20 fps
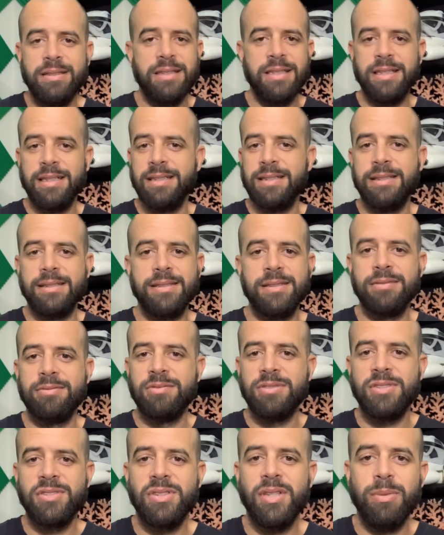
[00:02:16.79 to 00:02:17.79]
It's
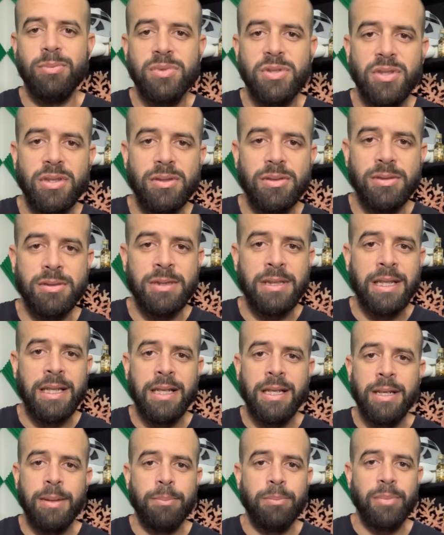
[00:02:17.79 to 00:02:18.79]
up to you,
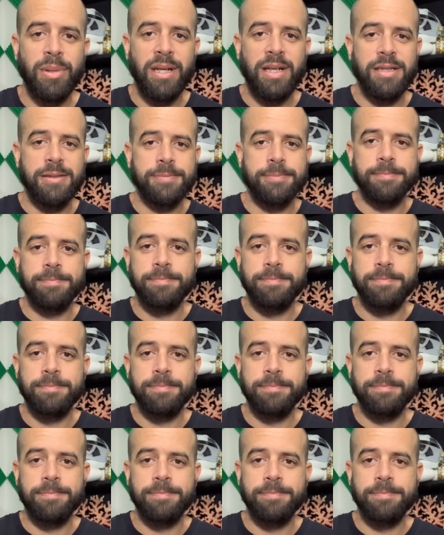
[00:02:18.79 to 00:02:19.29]
but,